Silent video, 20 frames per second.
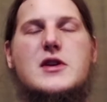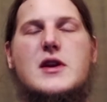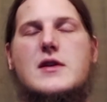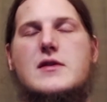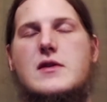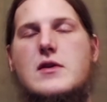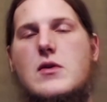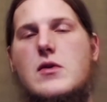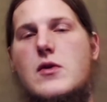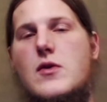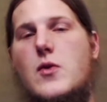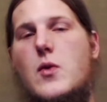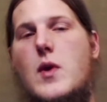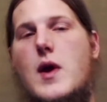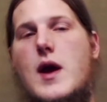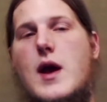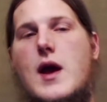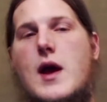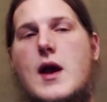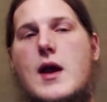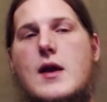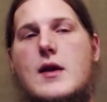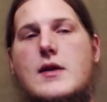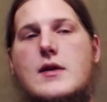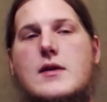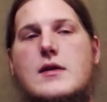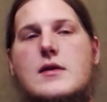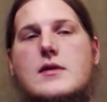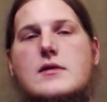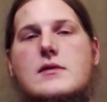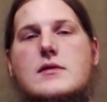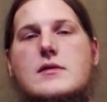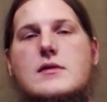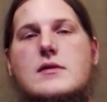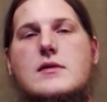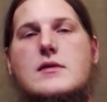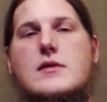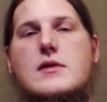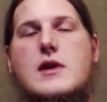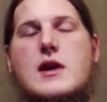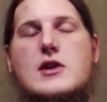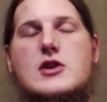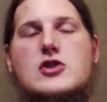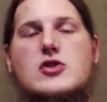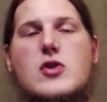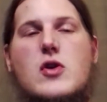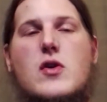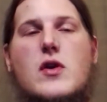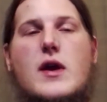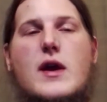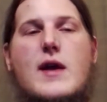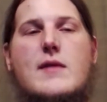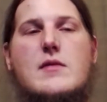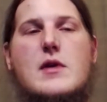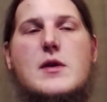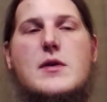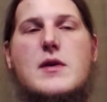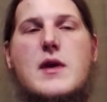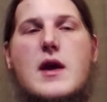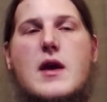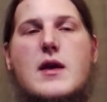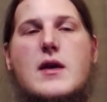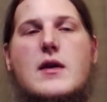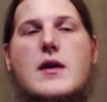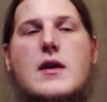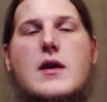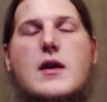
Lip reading: it the old way and controlling everything.